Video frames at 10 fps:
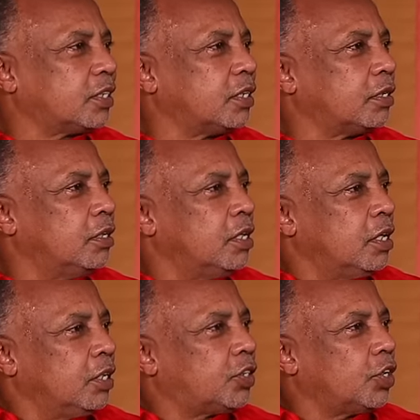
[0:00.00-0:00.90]
60
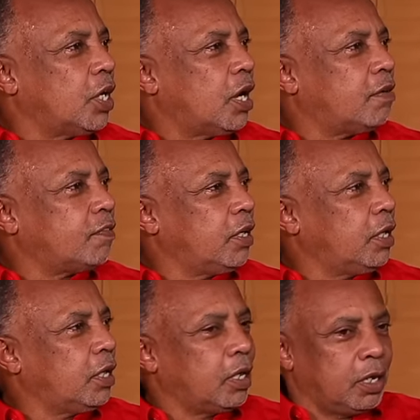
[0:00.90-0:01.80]
songs, so you have
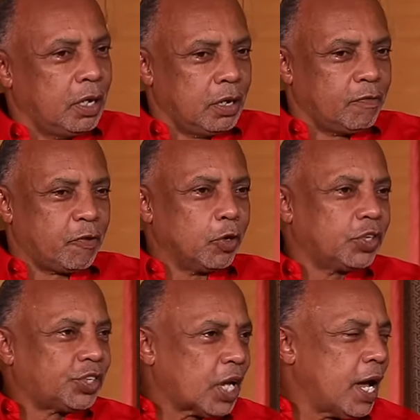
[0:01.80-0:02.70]
the front
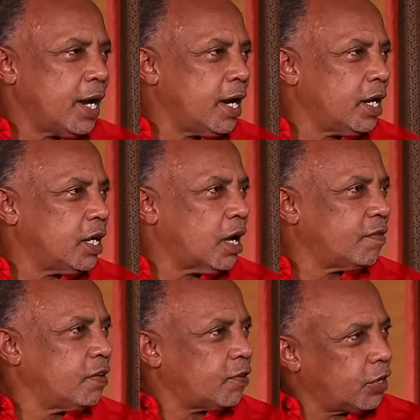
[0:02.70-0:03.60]
side and you
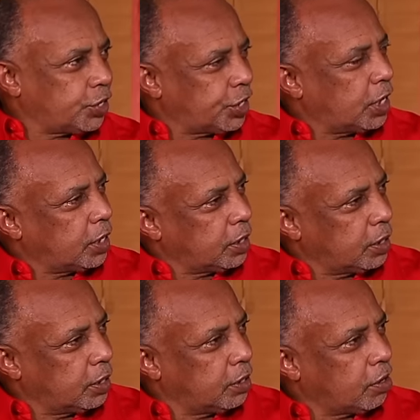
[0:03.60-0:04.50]
have the version,
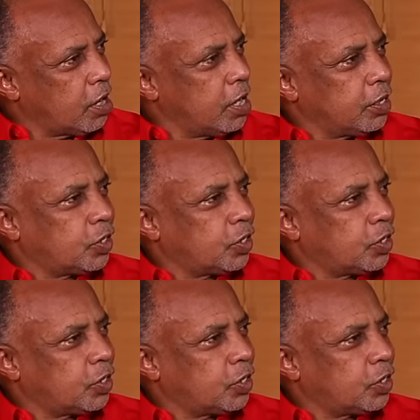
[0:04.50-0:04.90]
right?